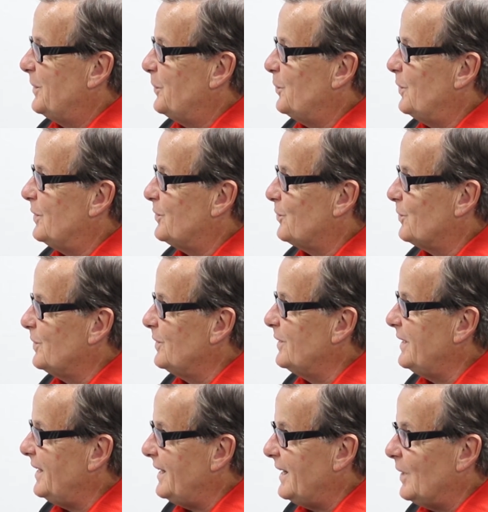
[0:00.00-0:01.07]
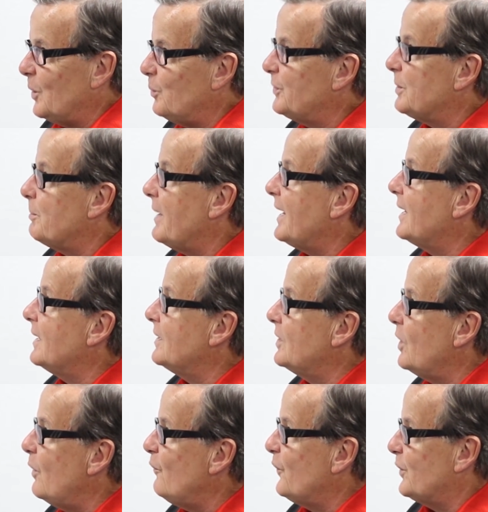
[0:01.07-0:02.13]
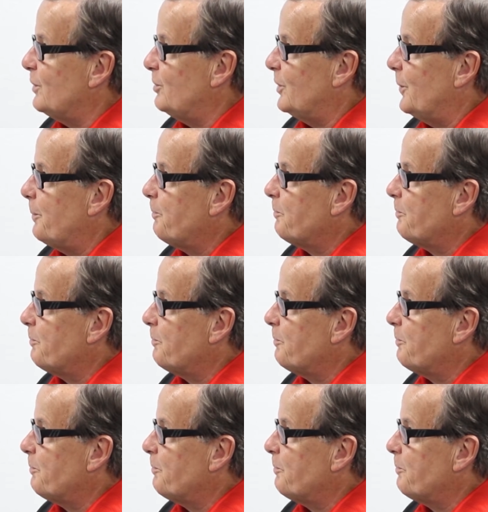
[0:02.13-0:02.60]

was really helped to make it comfortable.